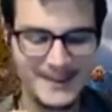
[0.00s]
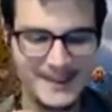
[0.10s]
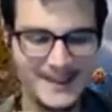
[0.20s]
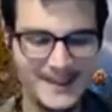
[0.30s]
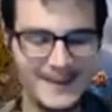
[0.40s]

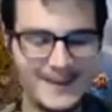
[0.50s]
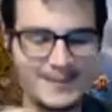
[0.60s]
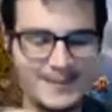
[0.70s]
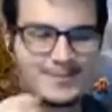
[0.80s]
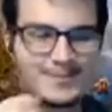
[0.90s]

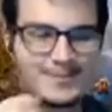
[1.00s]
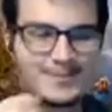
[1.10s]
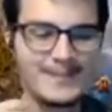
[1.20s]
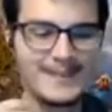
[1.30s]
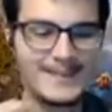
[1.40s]
Um,
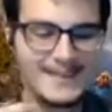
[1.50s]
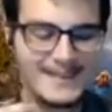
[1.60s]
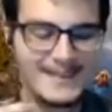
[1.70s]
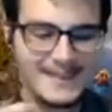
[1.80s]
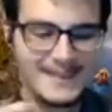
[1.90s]

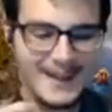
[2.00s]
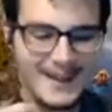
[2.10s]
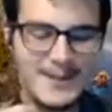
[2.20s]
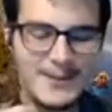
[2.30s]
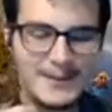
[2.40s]
I'll
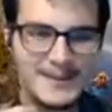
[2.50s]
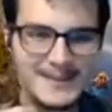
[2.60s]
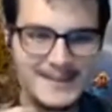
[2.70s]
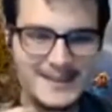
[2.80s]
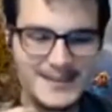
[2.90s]
be going in
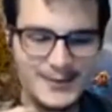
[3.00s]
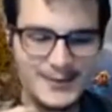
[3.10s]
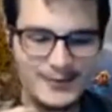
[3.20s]
details with